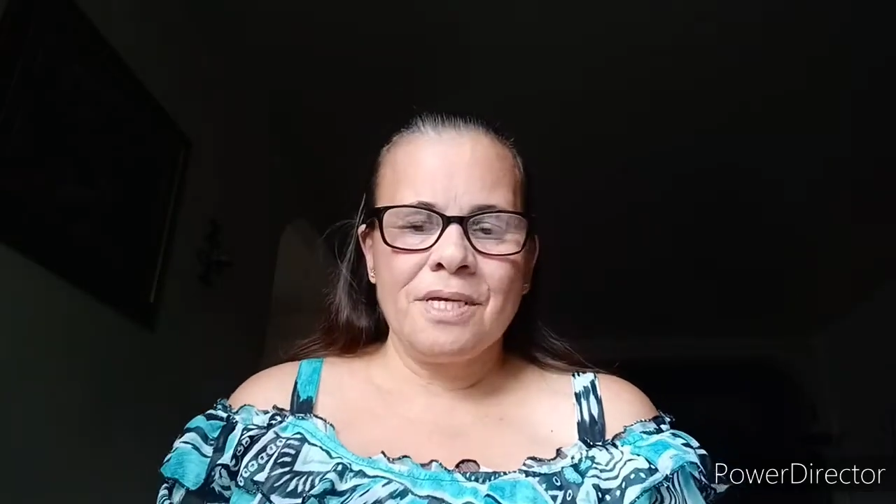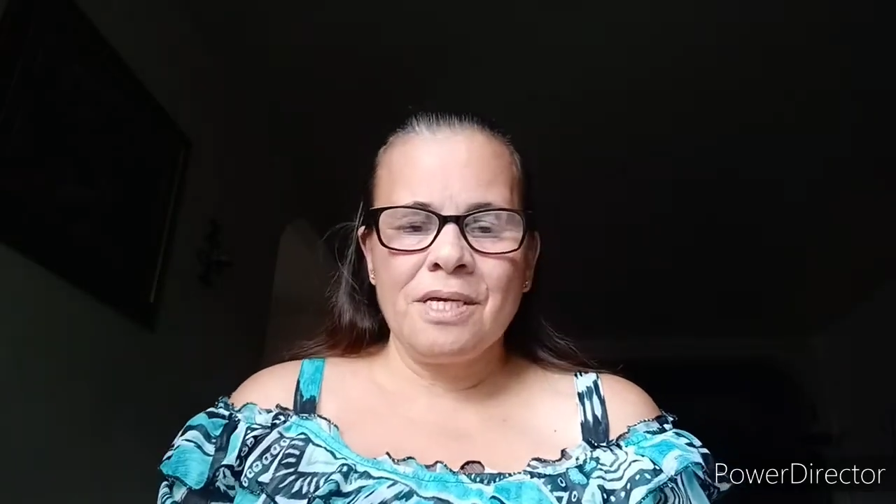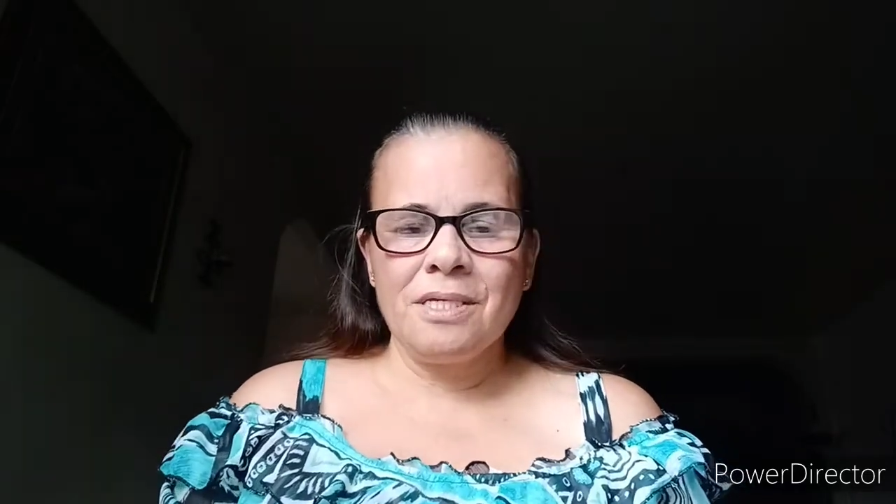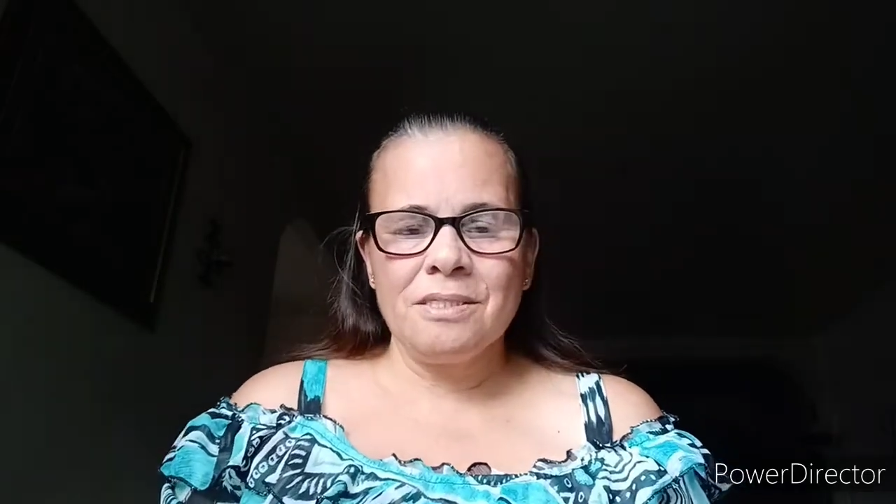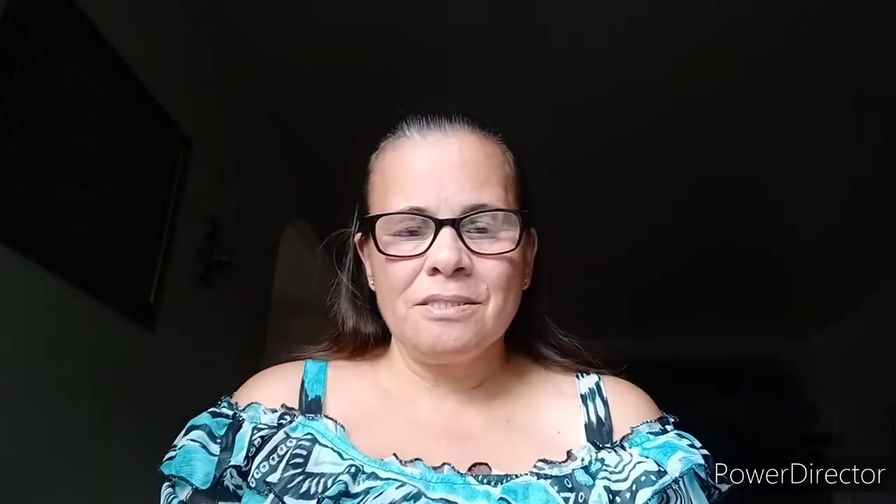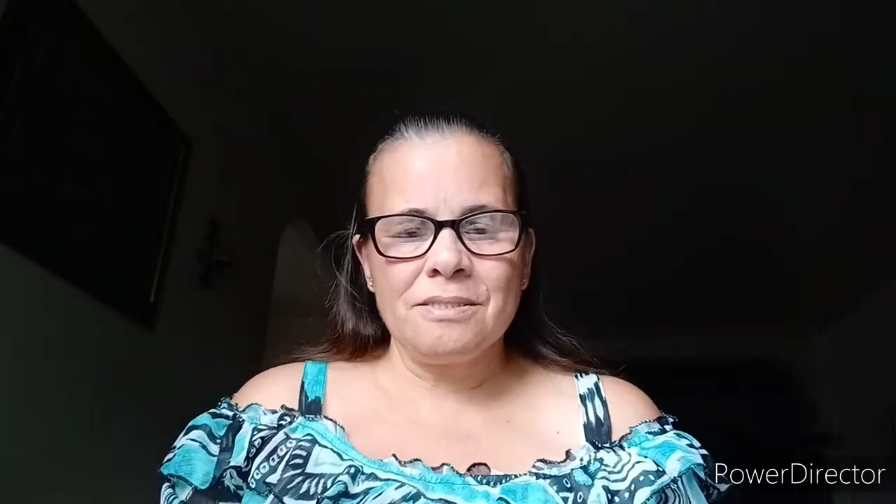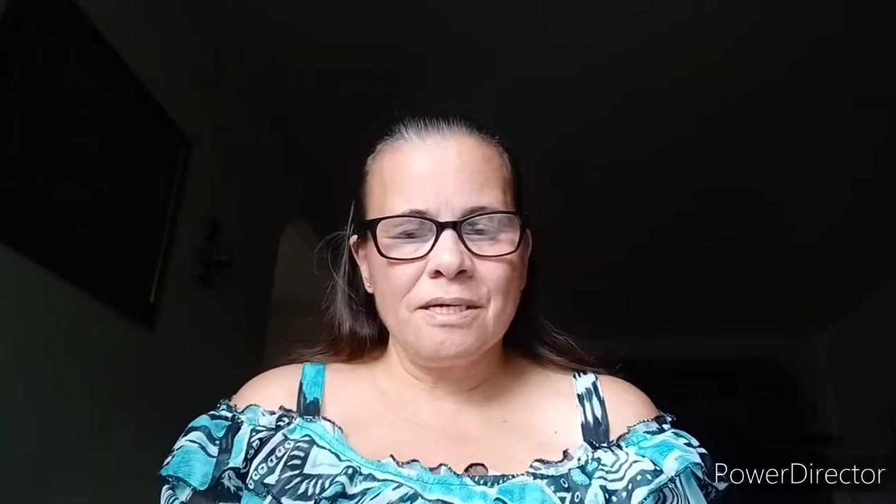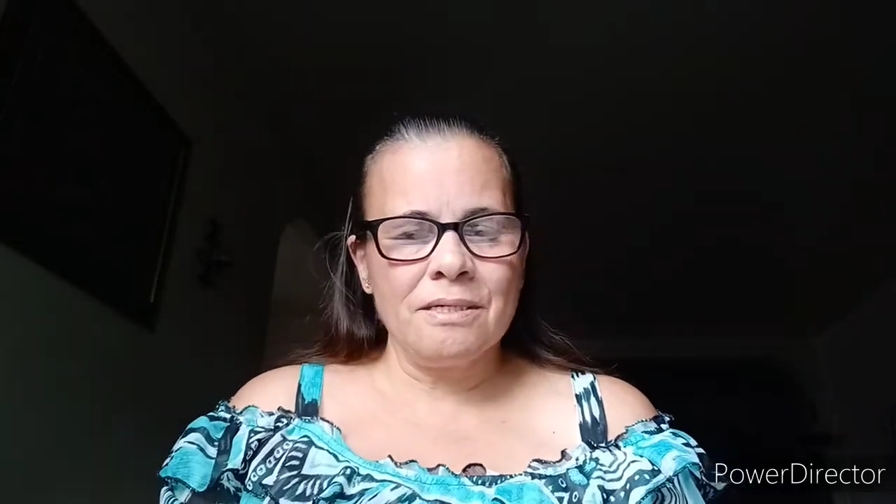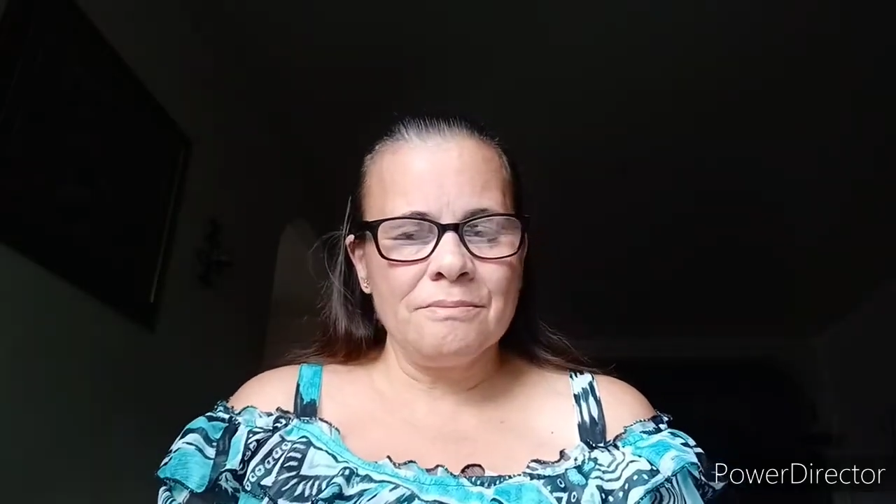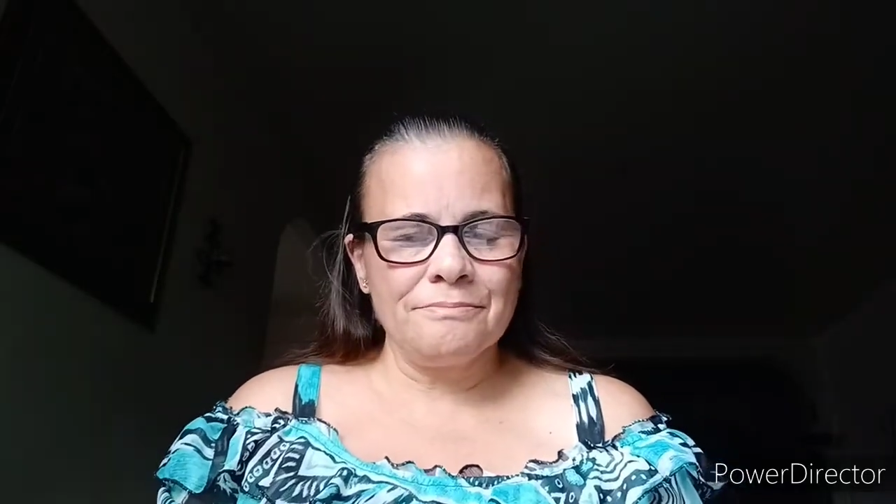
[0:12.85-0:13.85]
And it's
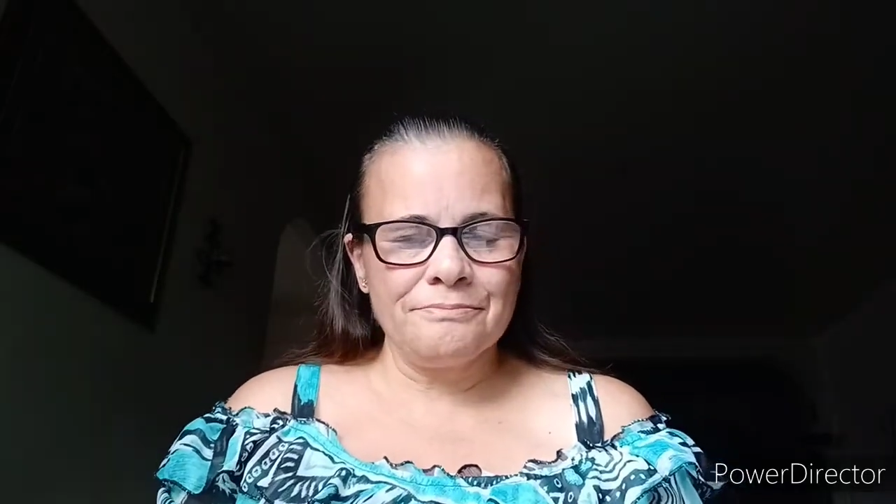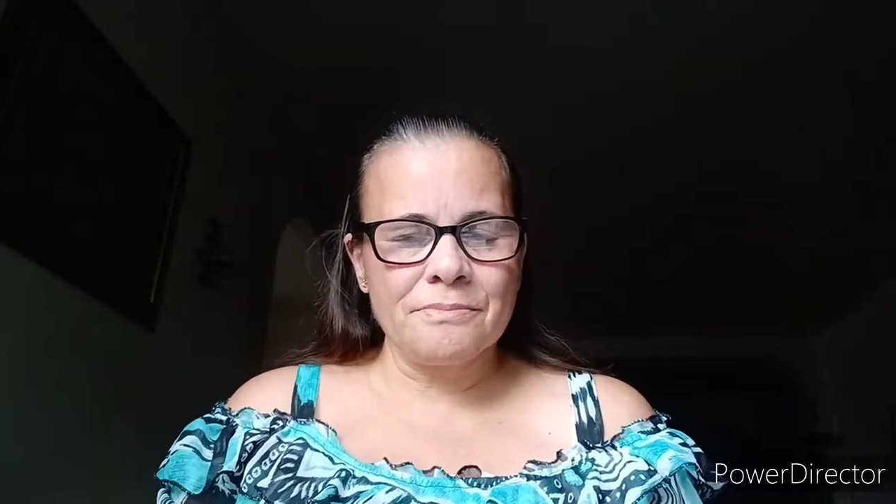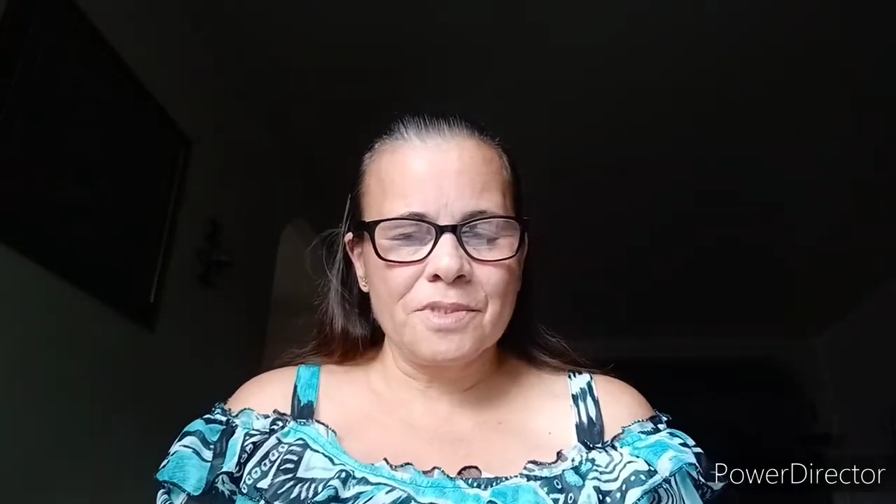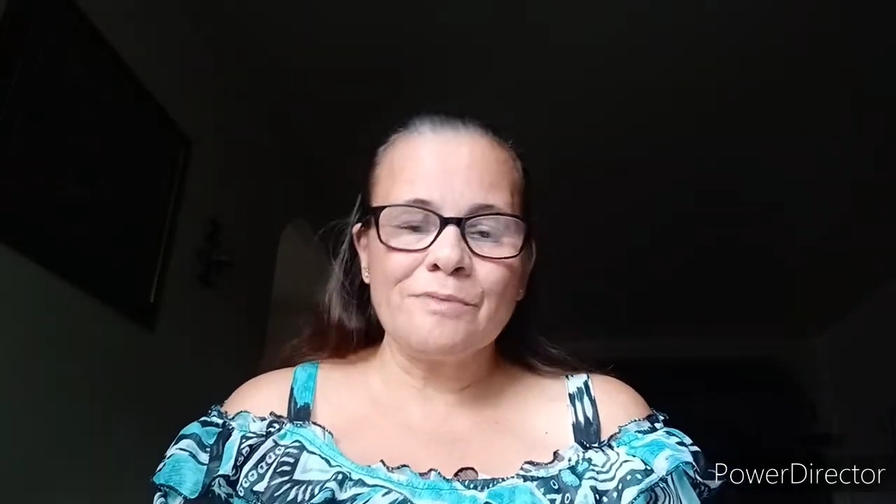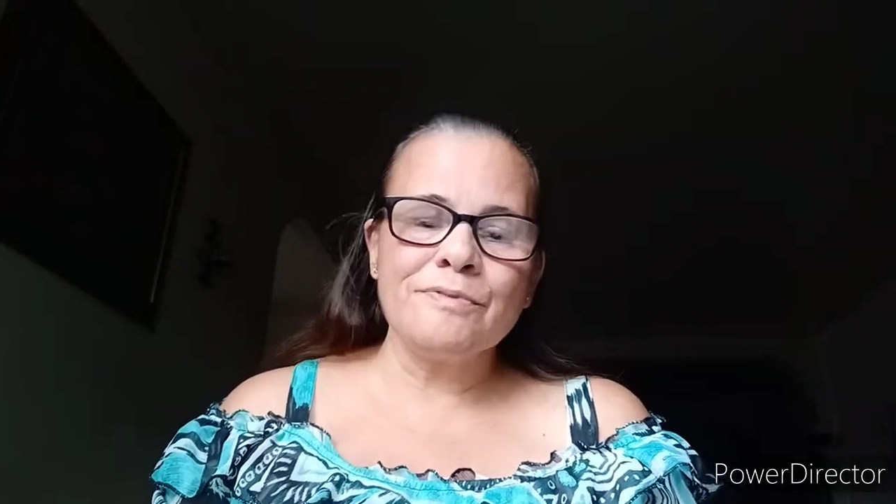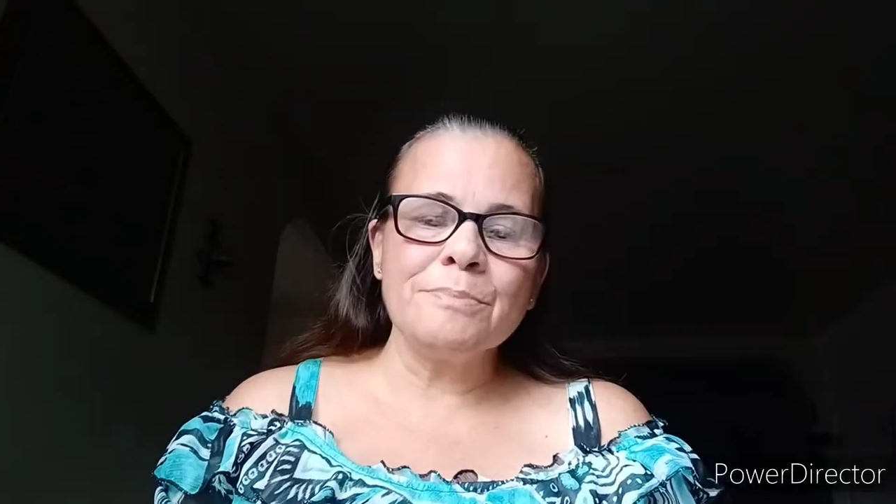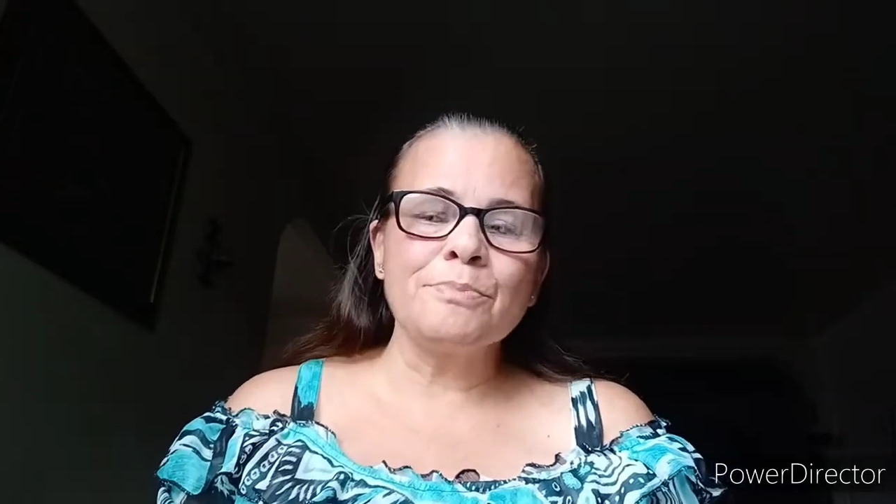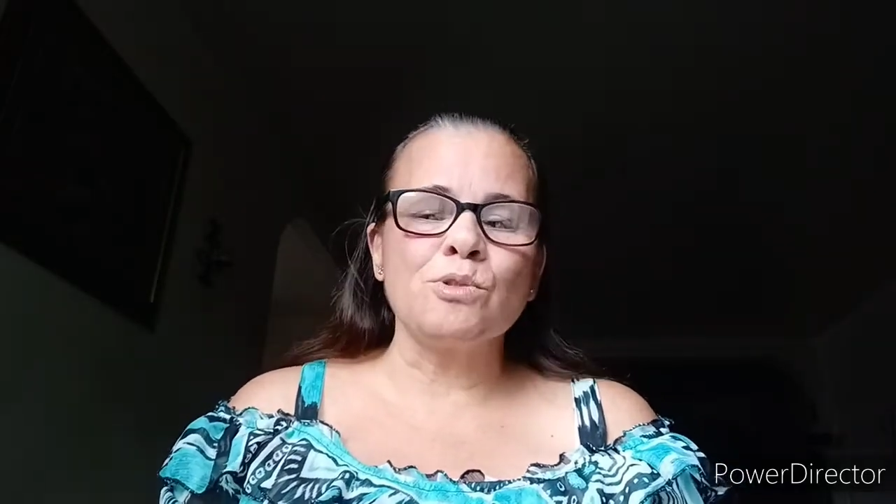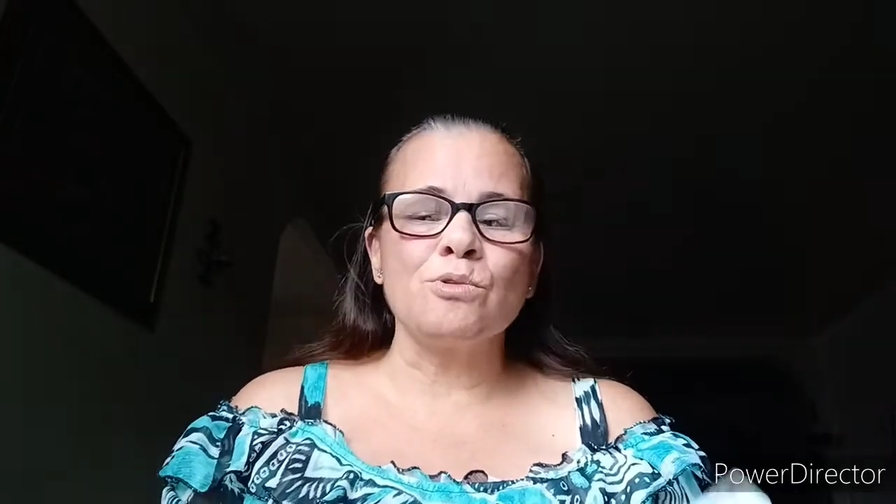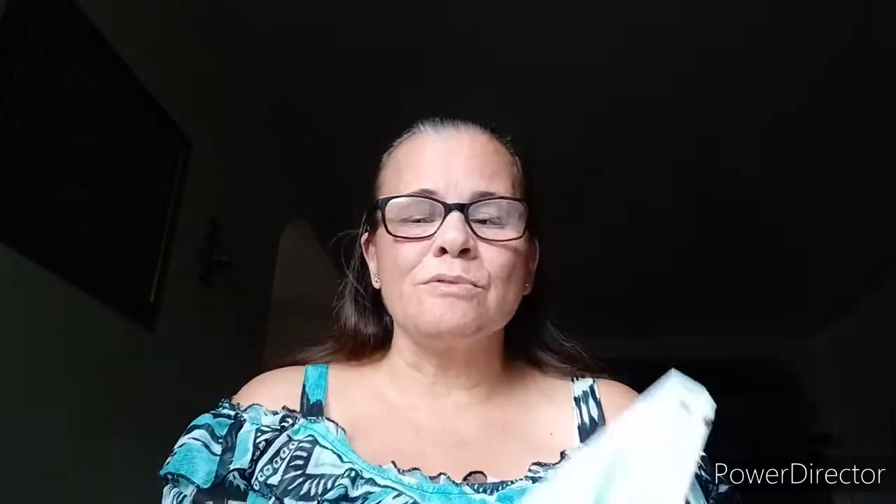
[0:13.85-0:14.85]
um, a flip
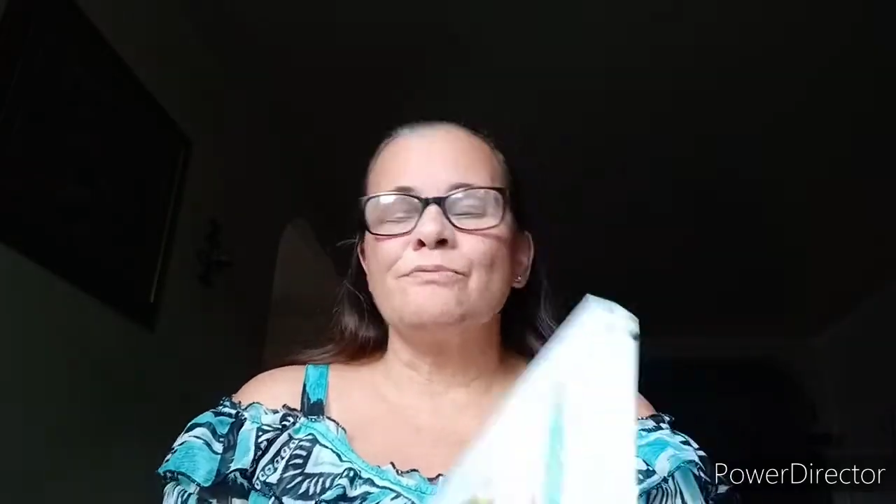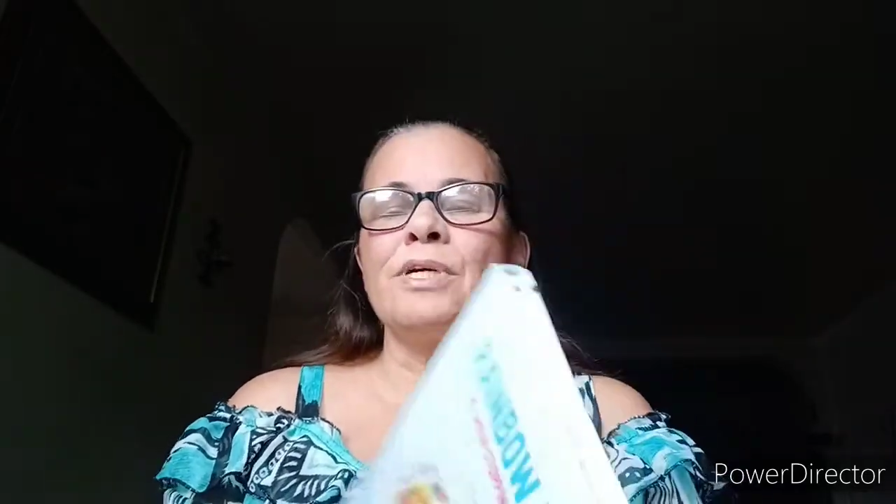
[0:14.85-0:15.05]
through of